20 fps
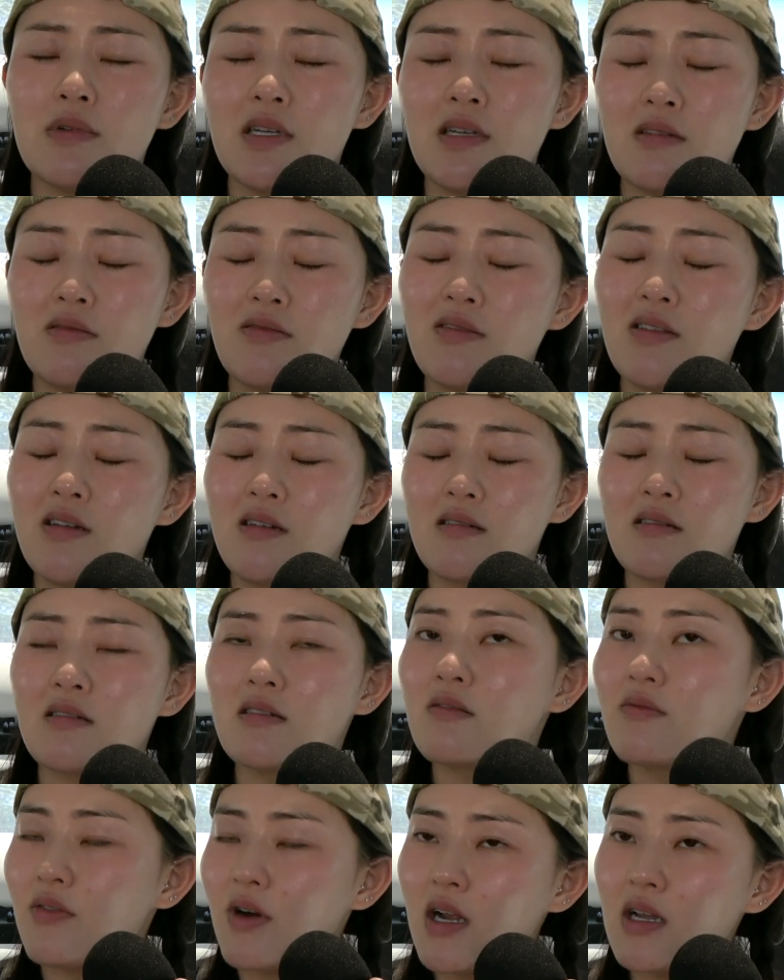if they're good
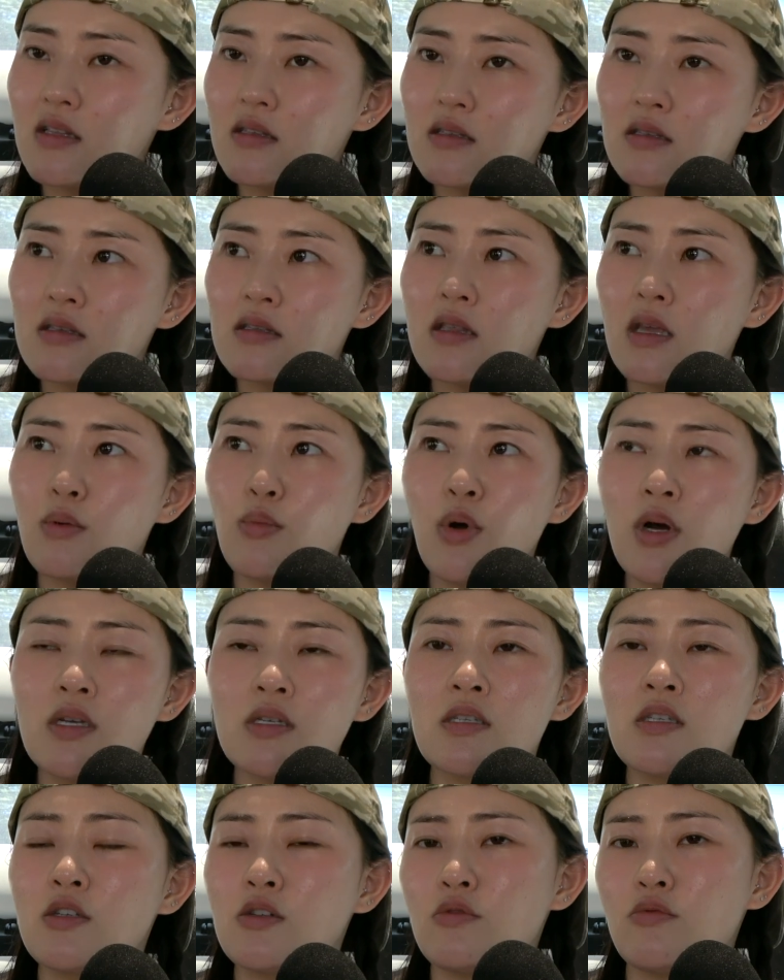friends, they want
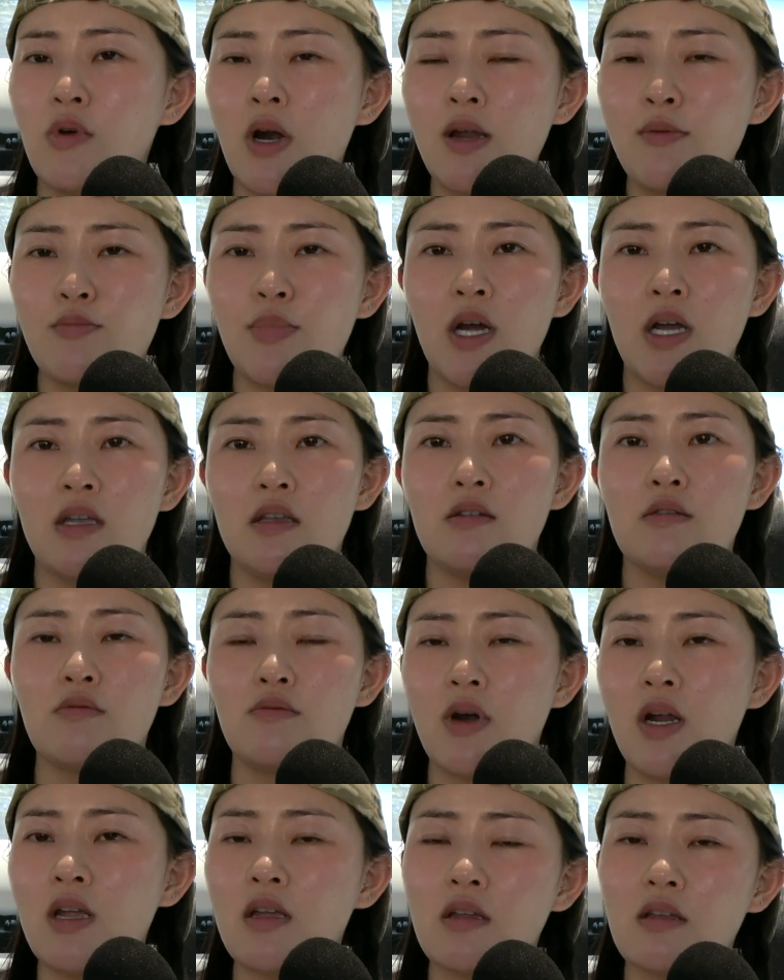to do right by you,
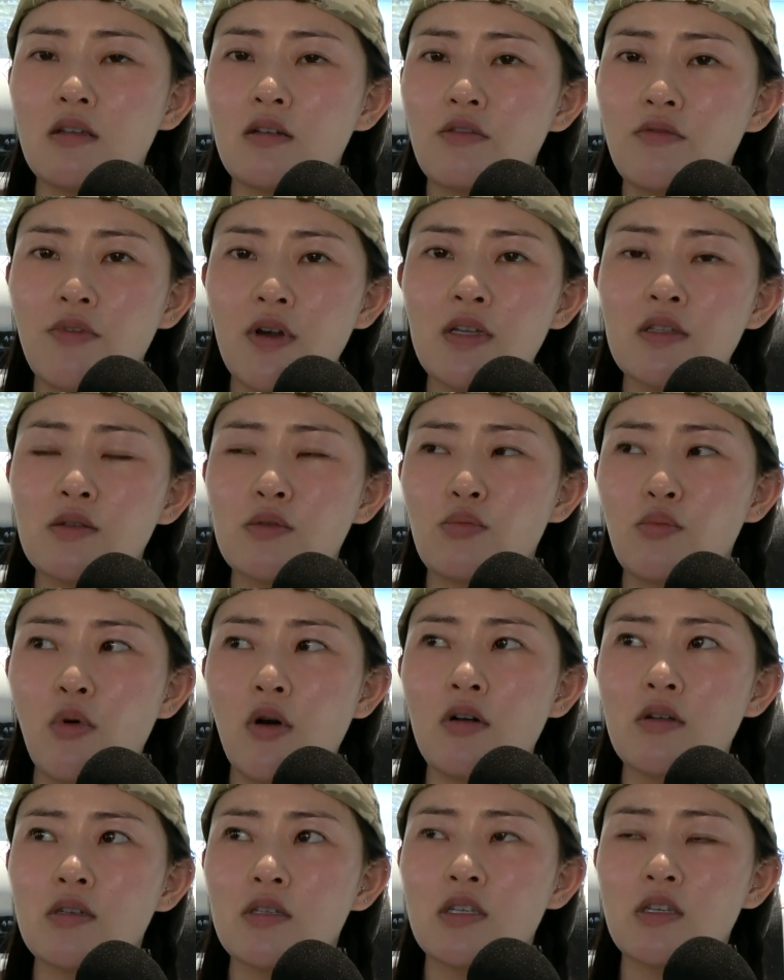right? Your friends
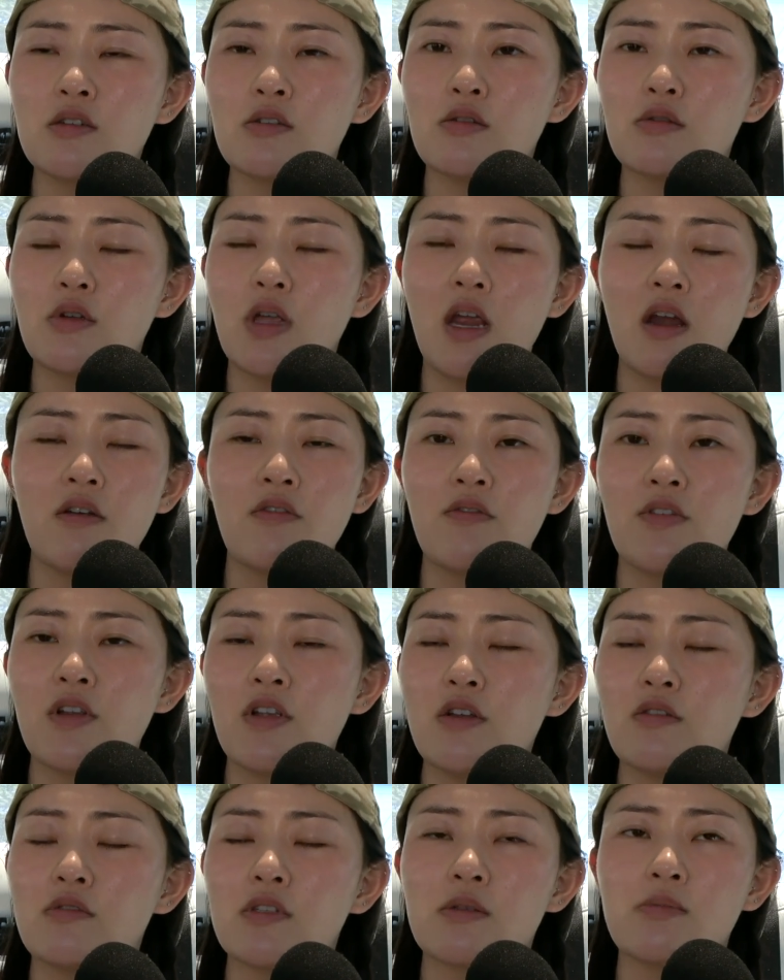want to care for
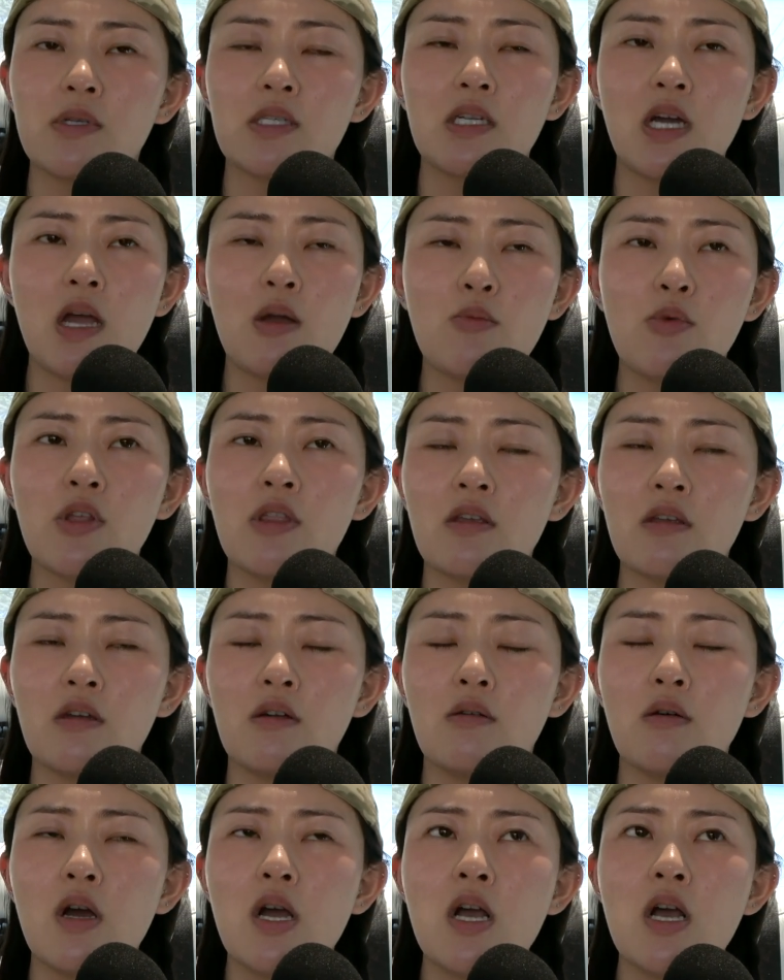you and spend time with
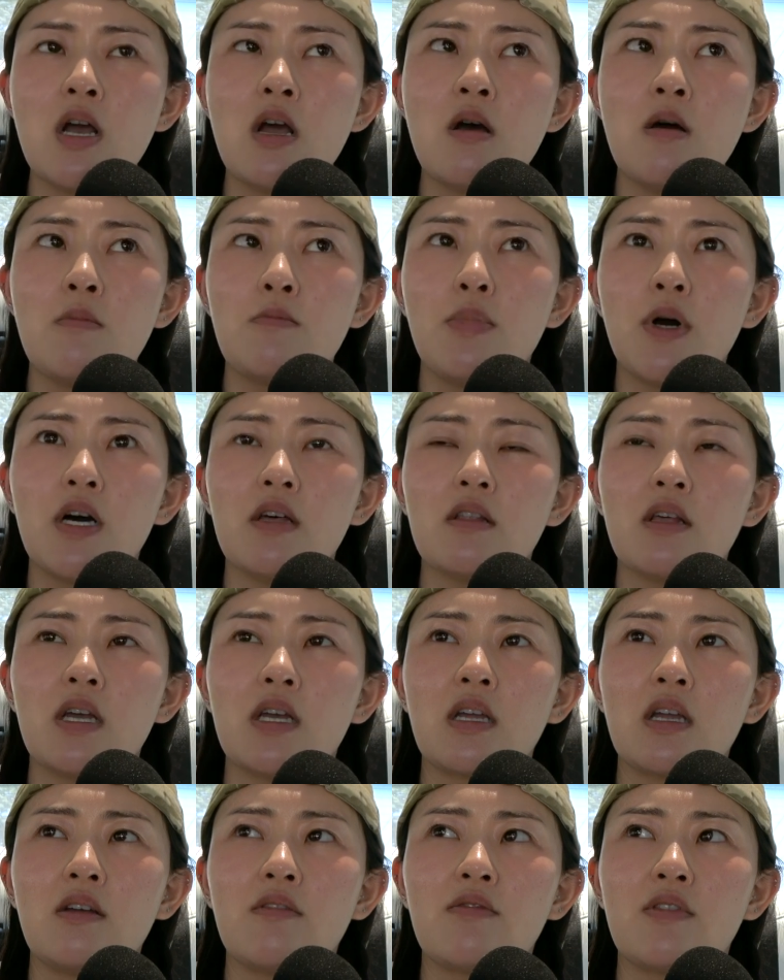you. But
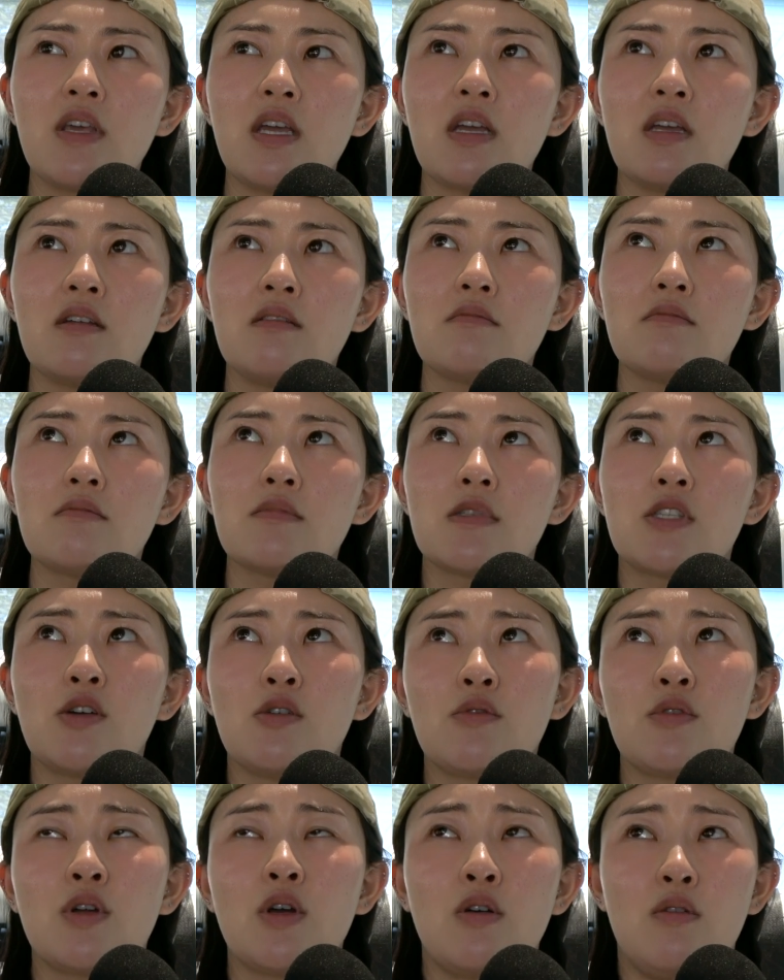like, if they
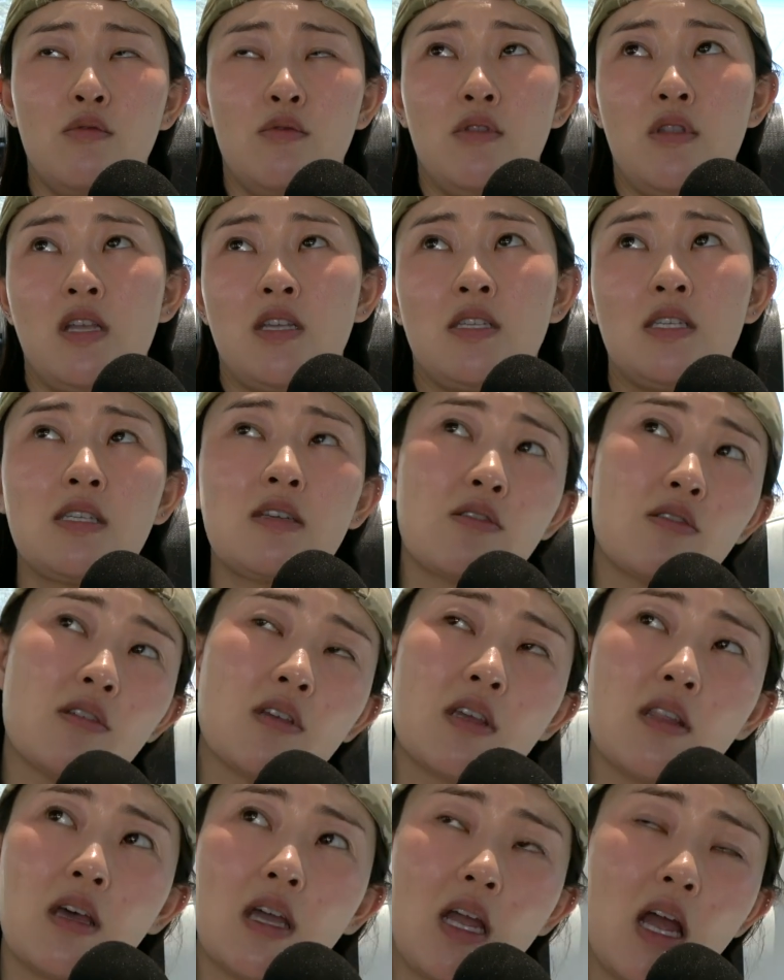don't know
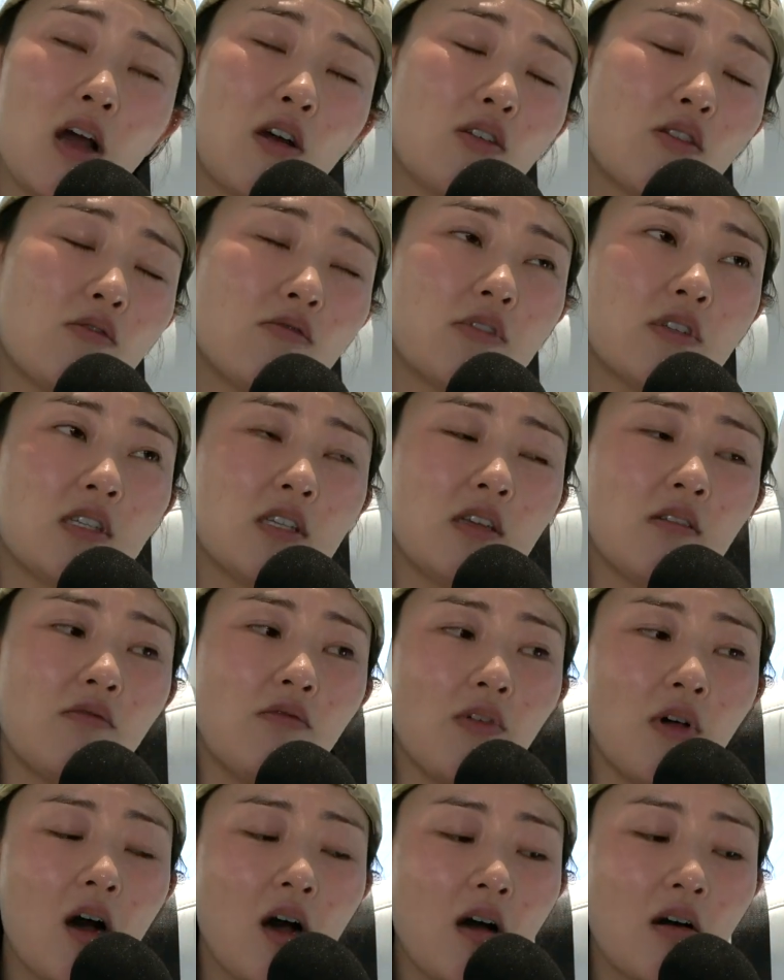necessarily like how you receive
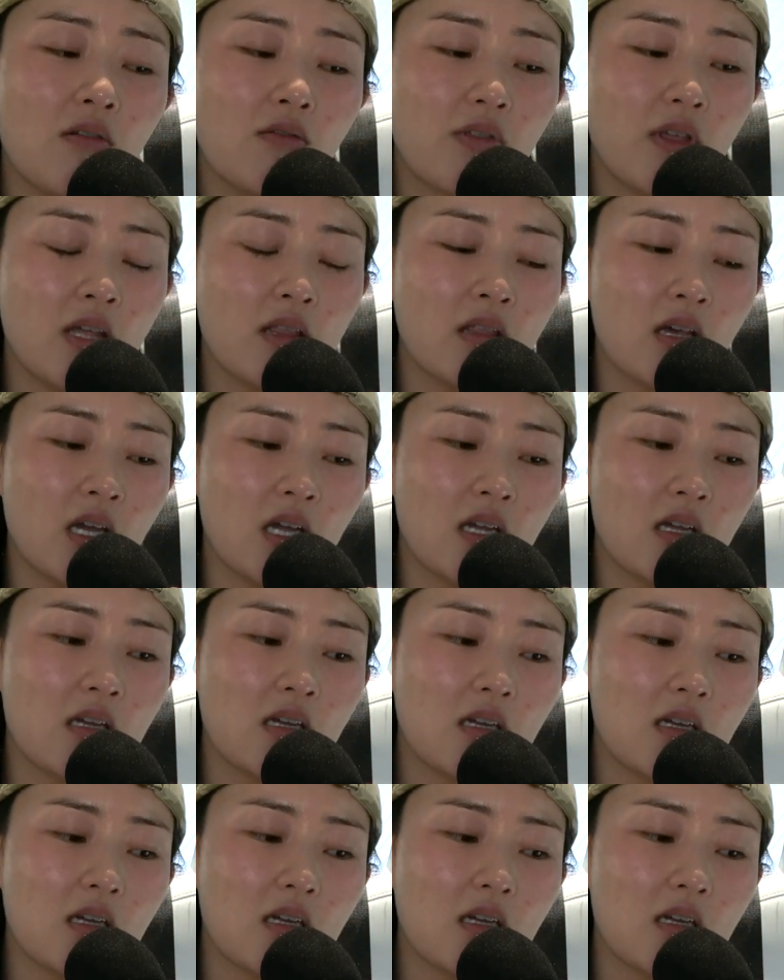love, then like,